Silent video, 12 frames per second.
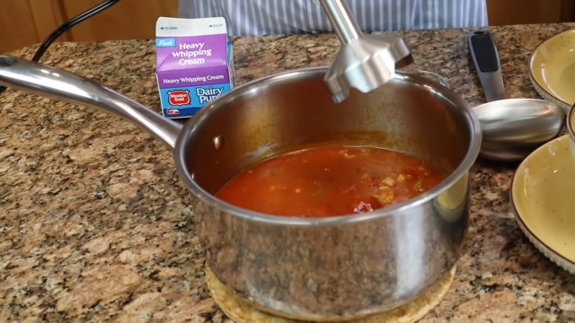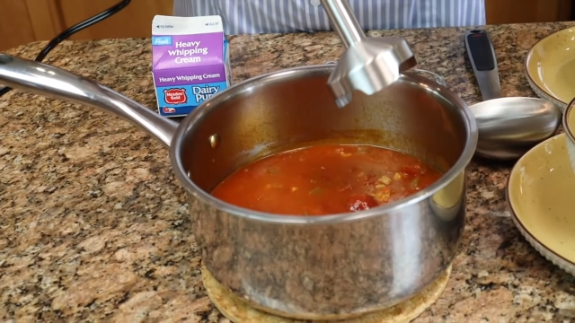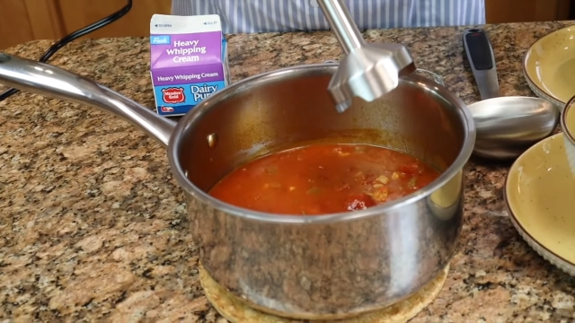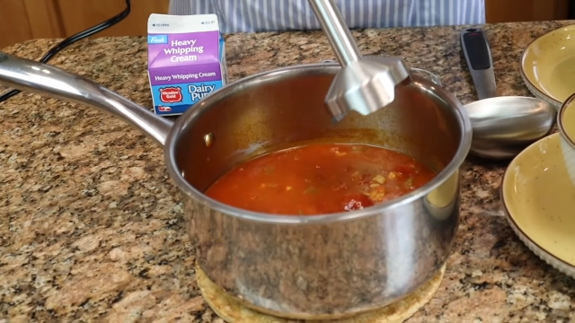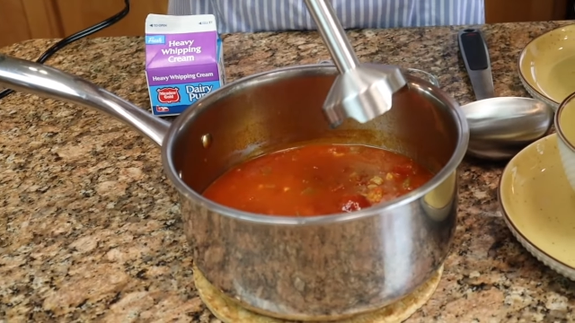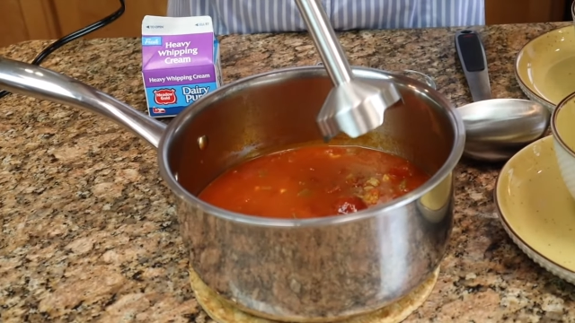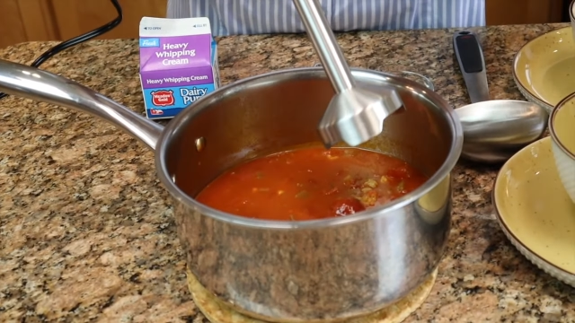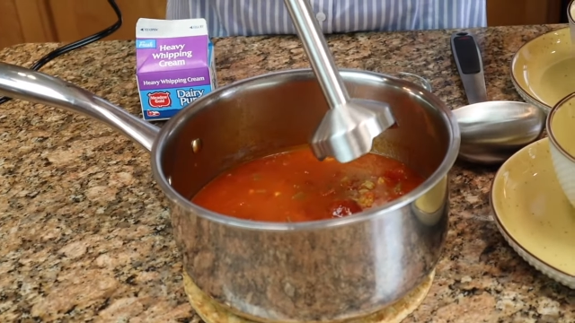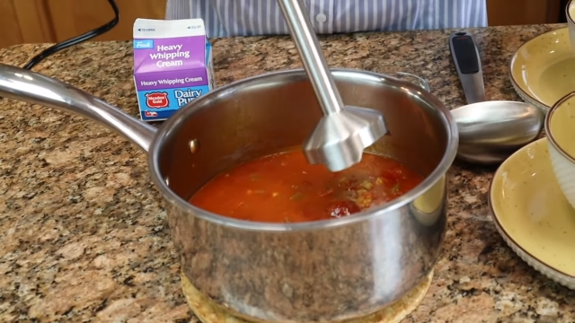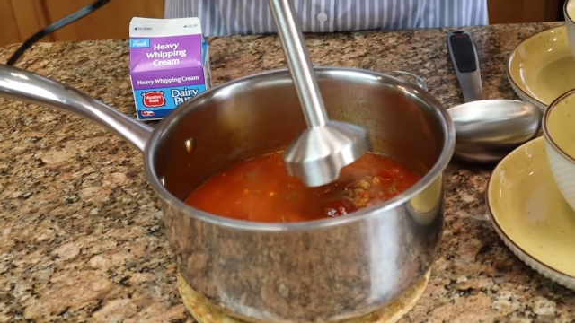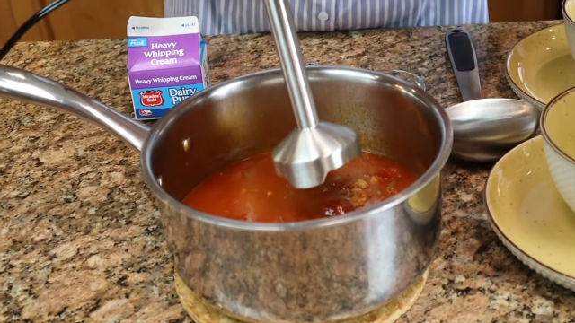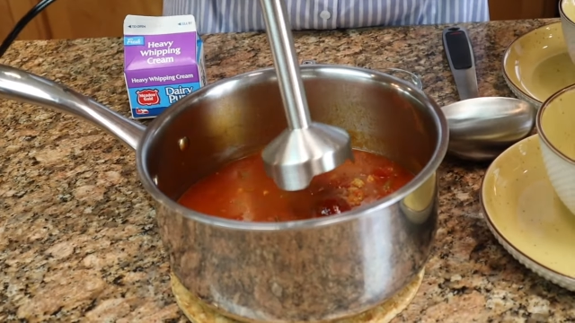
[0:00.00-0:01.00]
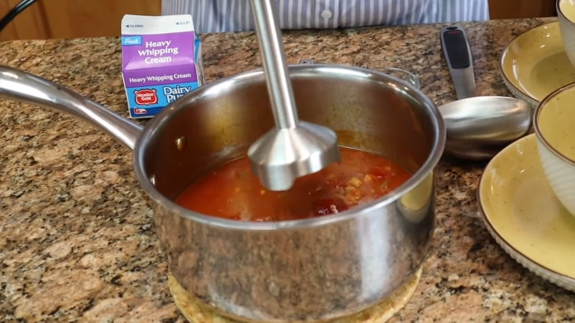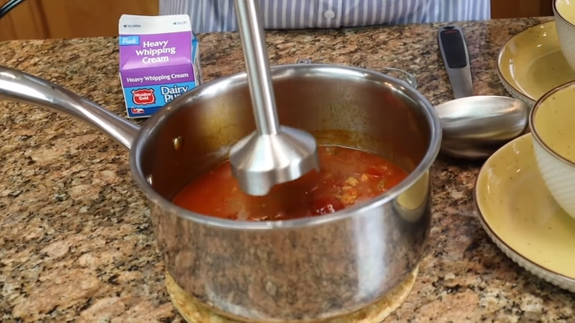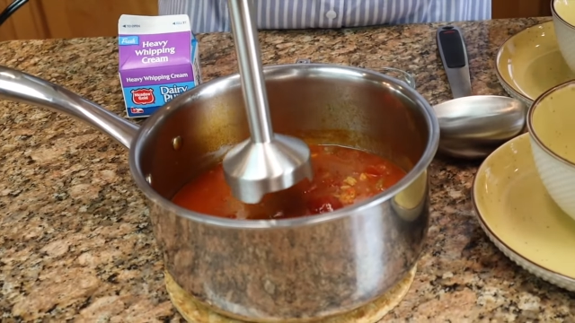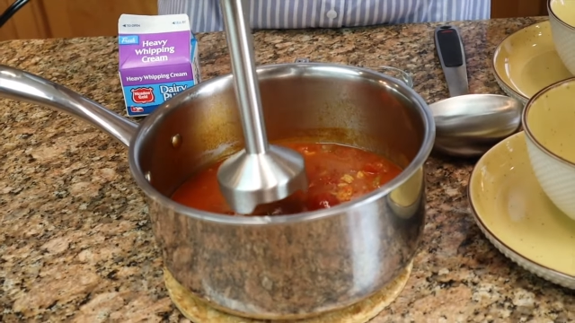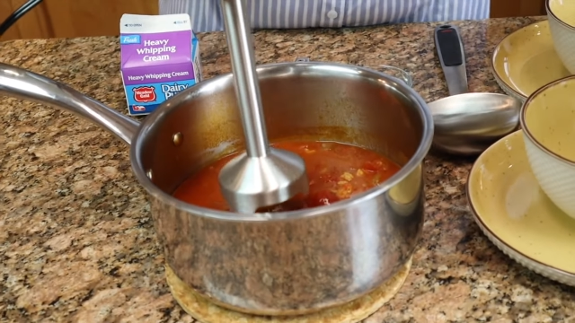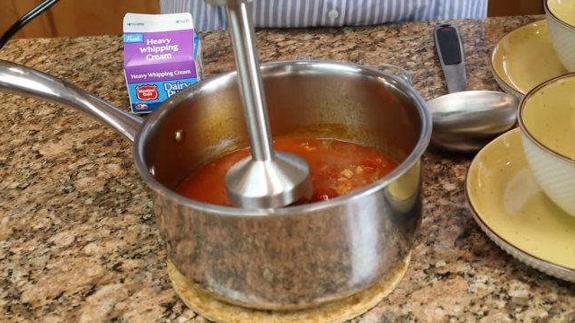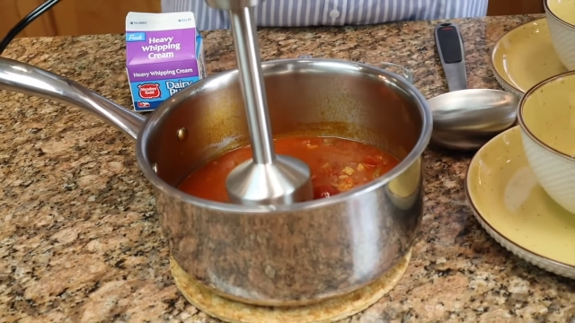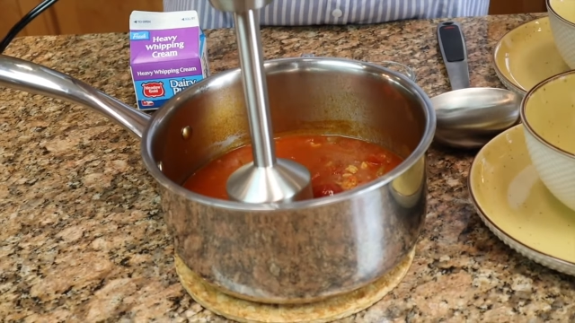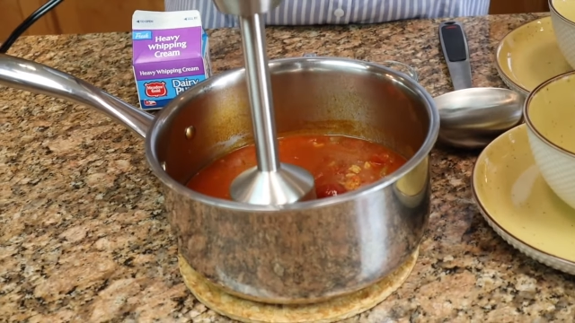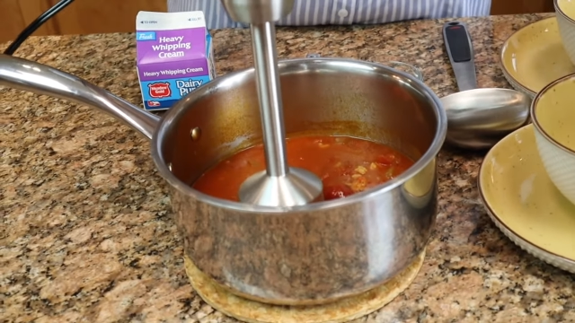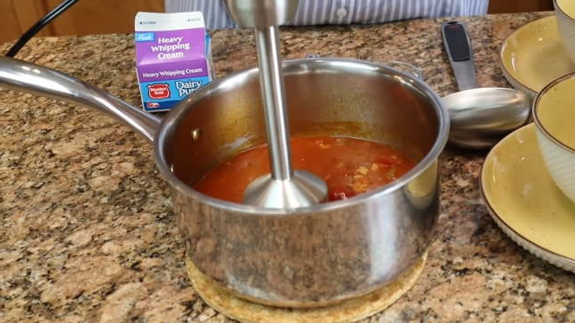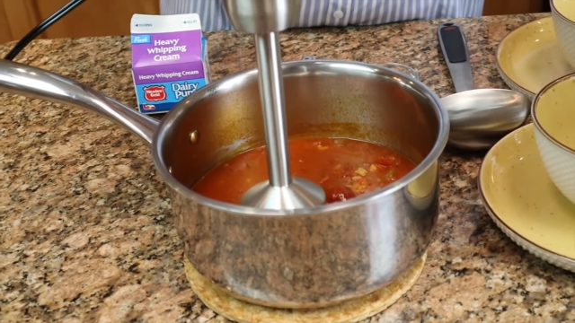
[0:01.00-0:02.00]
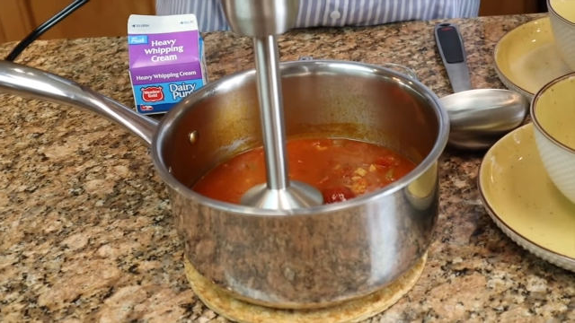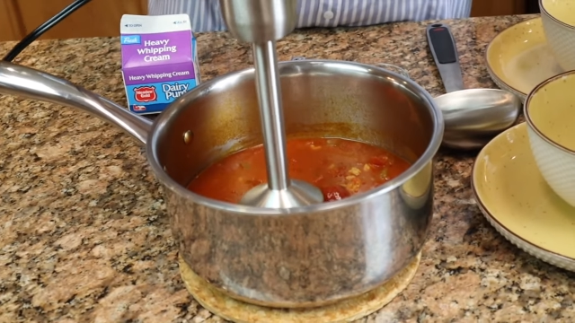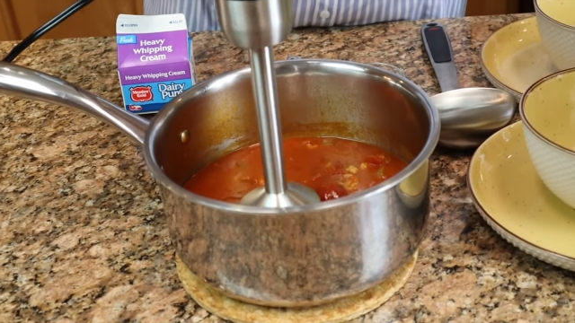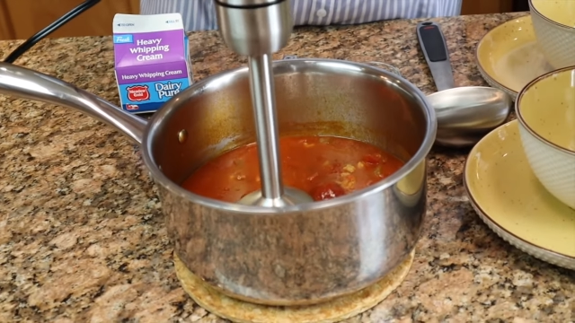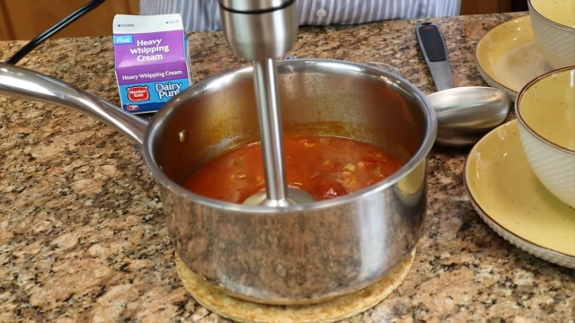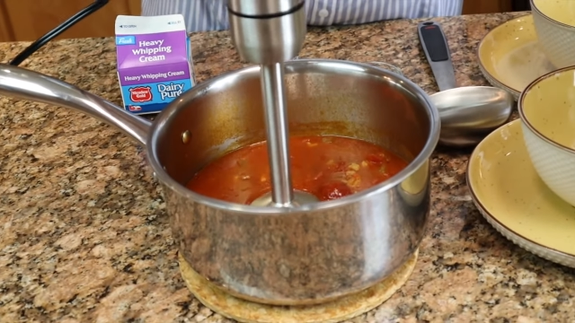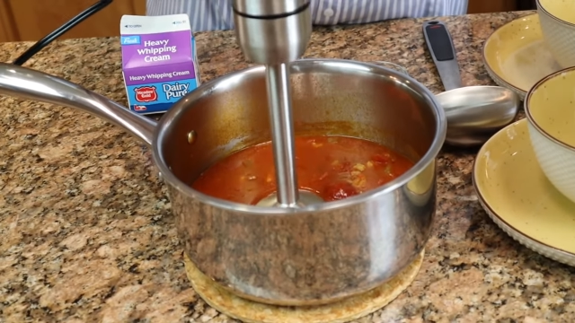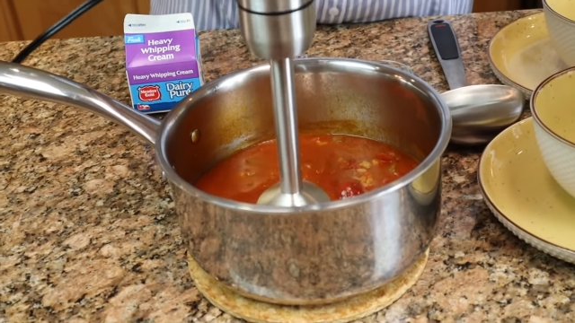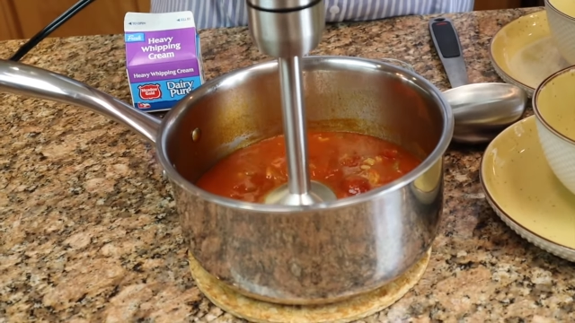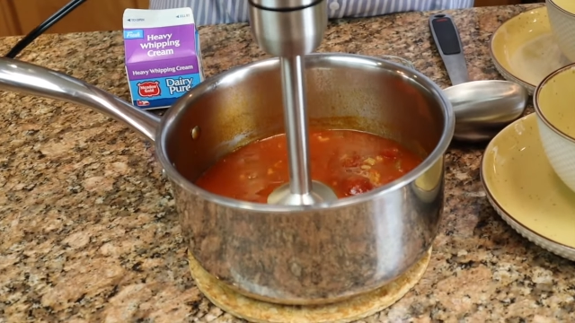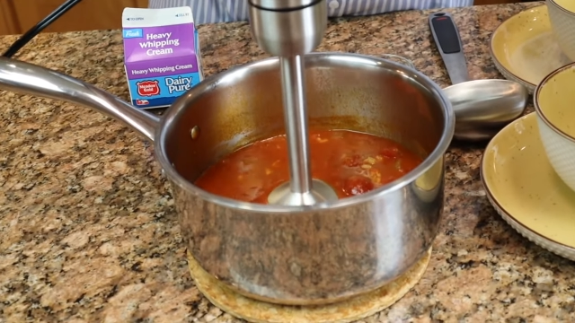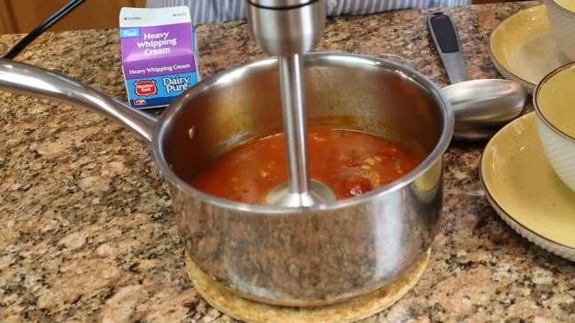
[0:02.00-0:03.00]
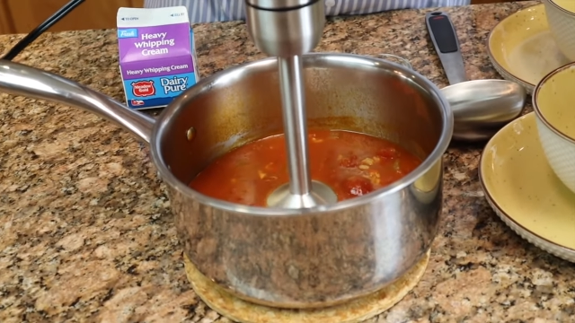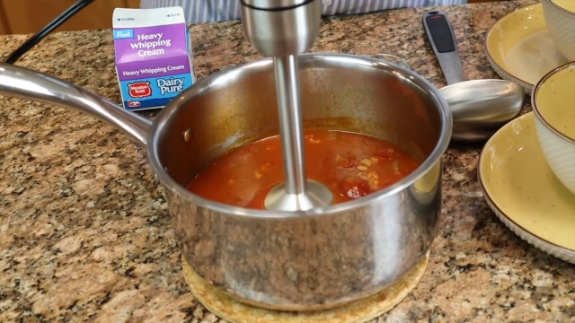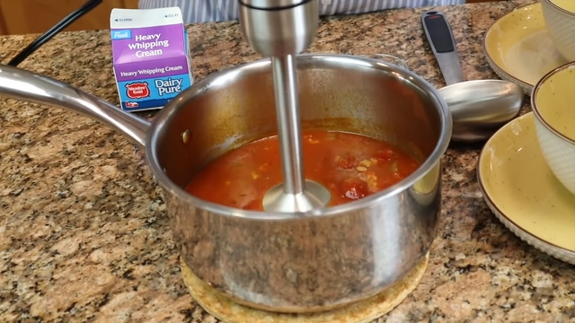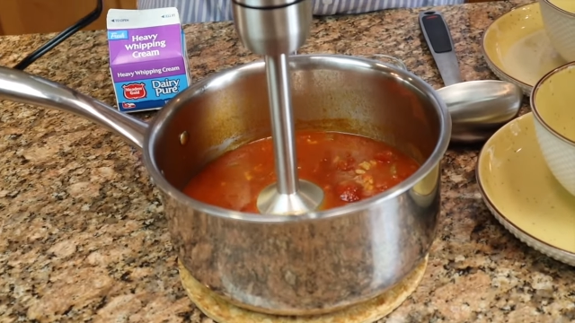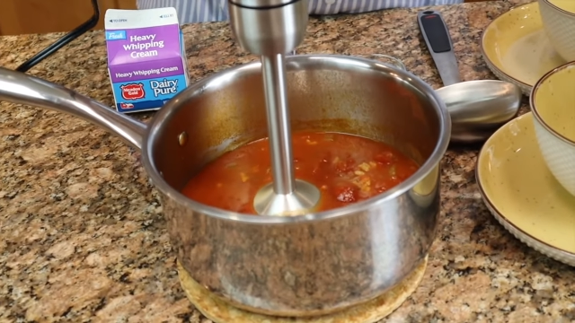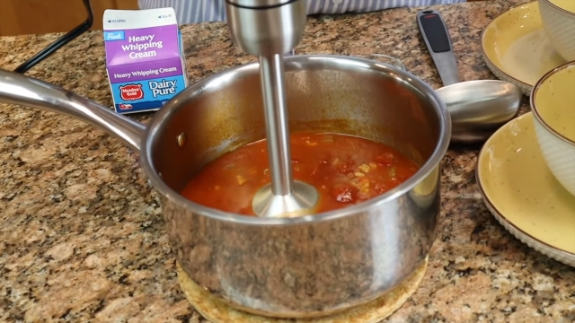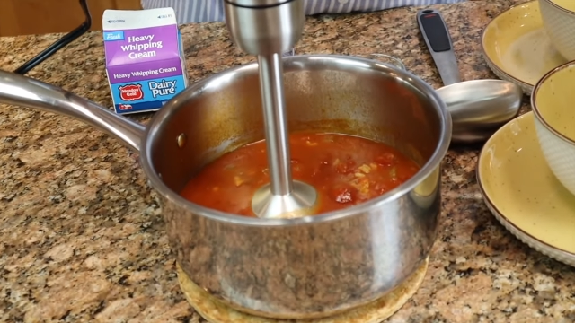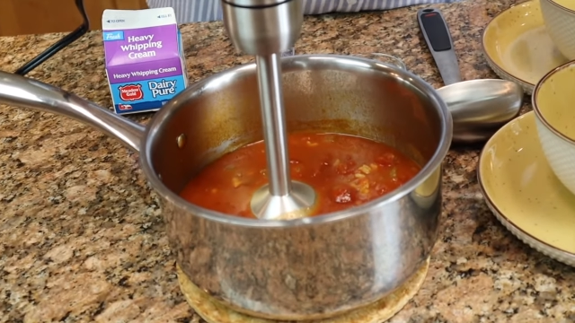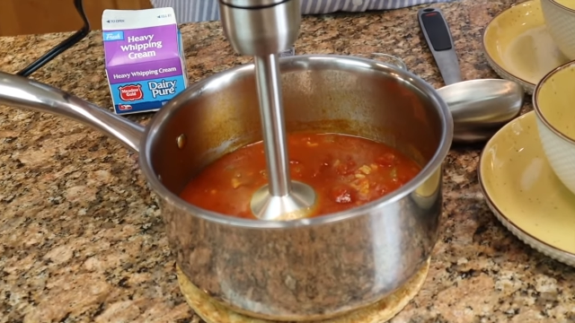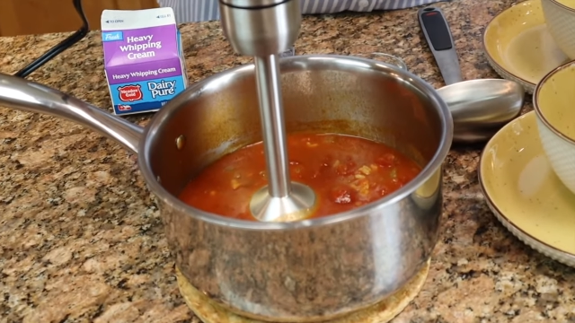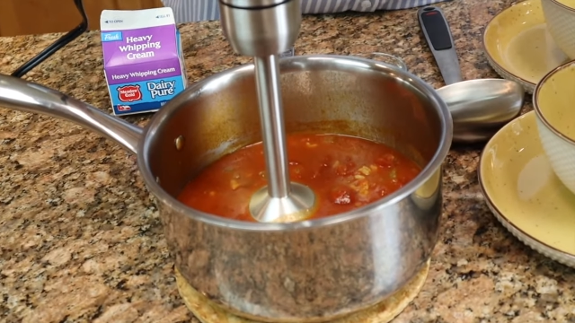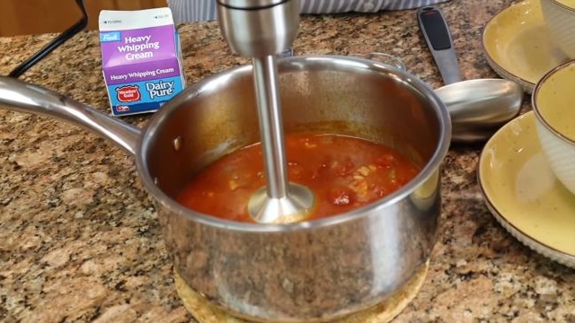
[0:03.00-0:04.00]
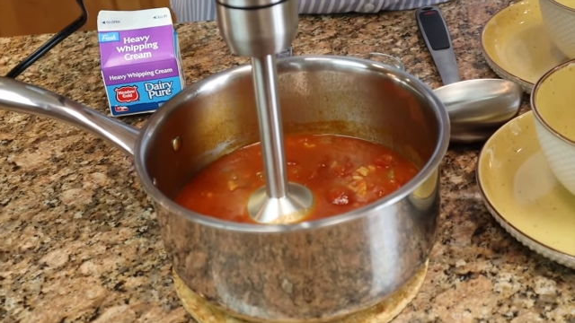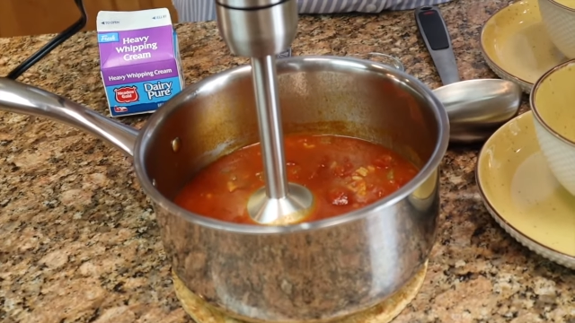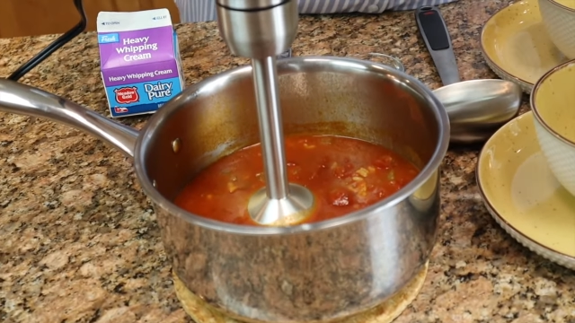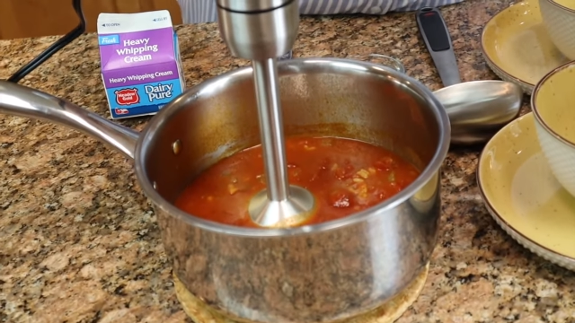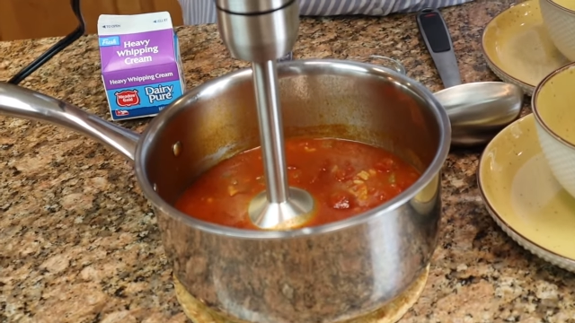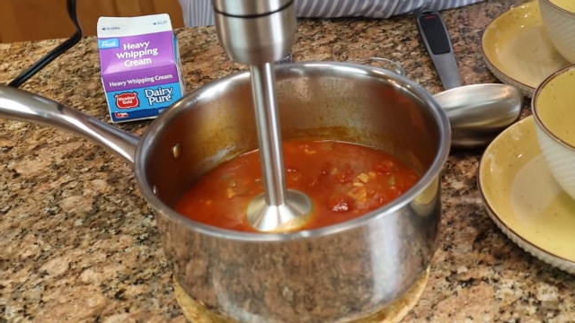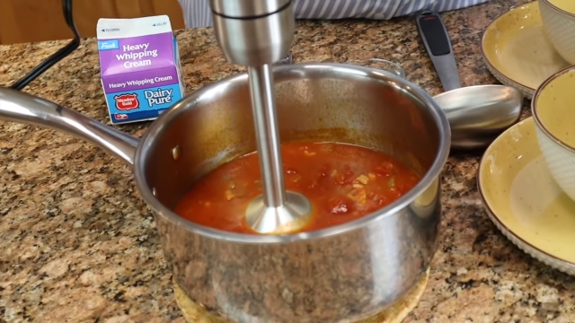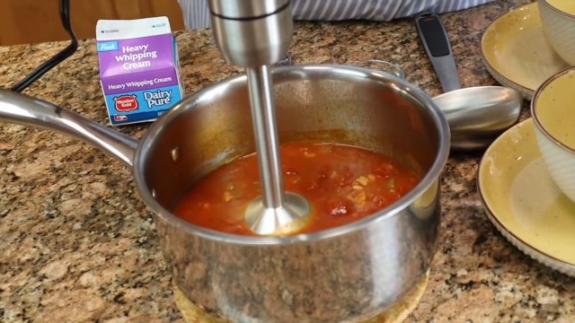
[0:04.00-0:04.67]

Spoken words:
Nobody's mouth can be seen.